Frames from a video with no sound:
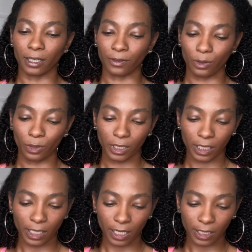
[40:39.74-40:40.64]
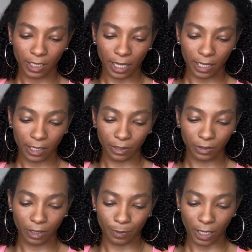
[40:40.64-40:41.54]
Of course, it takes yellow
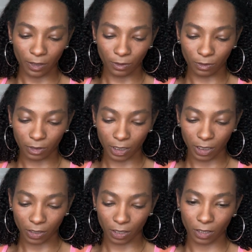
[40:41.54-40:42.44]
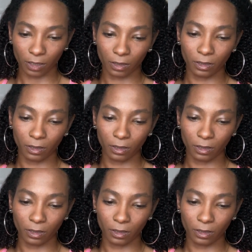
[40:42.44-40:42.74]
to make an orange.